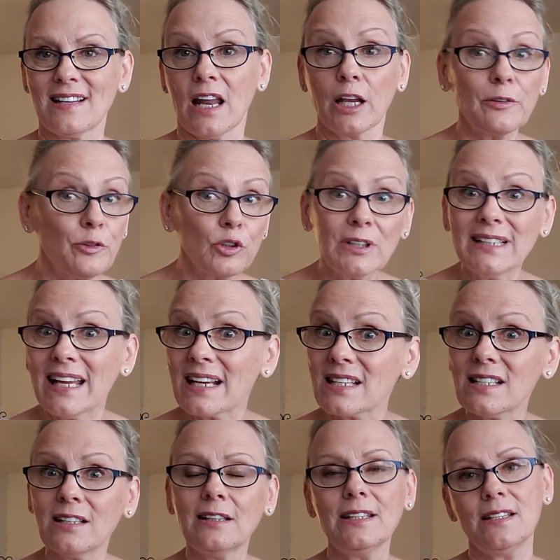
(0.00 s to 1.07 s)
like for the
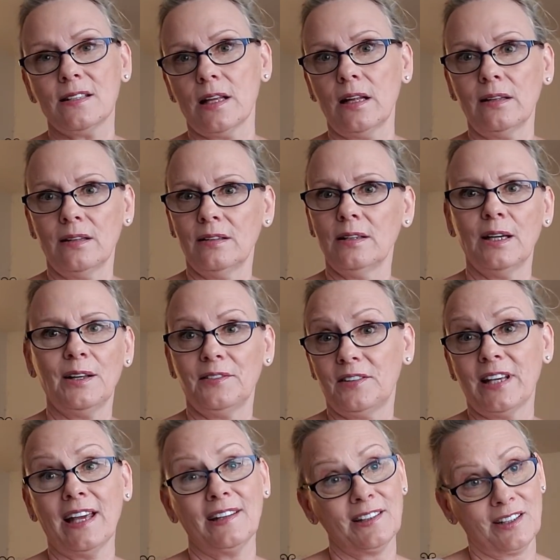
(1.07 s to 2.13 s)
next at least
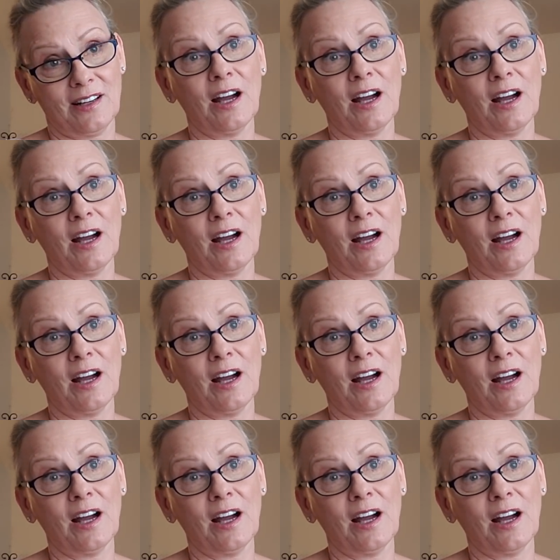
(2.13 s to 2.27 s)
10,